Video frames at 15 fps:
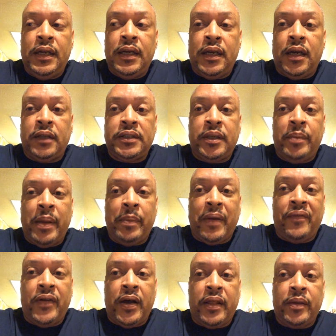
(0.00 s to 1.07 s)
uh, to make my
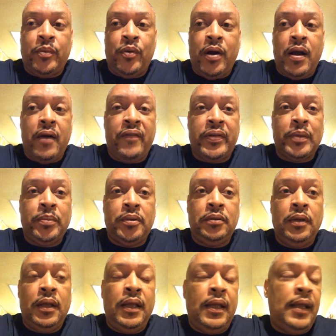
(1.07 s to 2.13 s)
father more comfortable
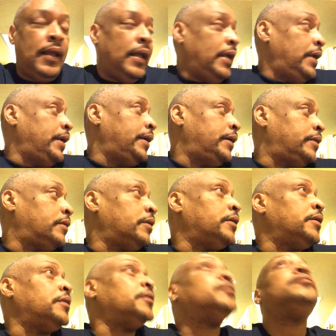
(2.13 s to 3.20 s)
and
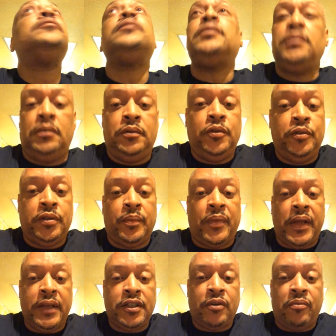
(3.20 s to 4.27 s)
uh, do some
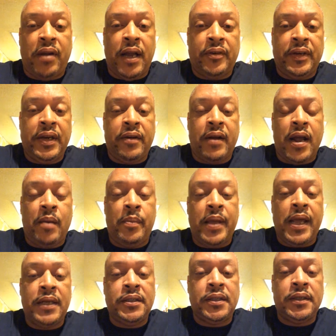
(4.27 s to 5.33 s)
things around here, I
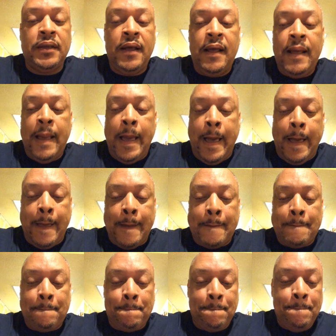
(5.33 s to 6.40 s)
imagine.
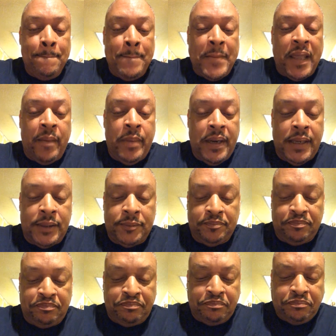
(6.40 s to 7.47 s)
Um, but
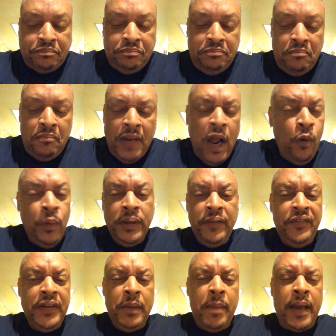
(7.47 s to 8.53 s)
I wonder
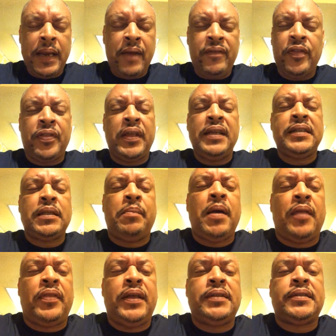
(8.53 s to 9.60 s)
if anybody ever thinks
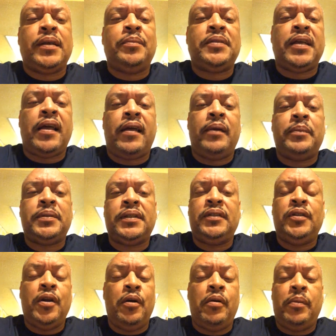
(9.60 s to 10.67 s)
about that sometimes.
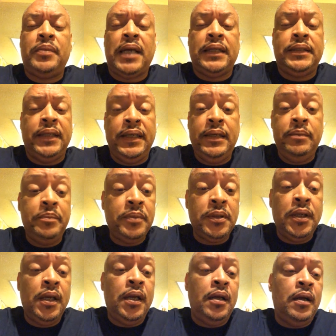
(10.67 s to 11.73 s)
No, I'm not deep.
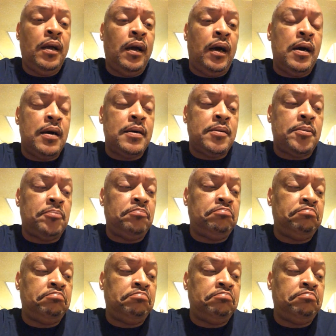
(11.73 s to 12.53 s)
Um,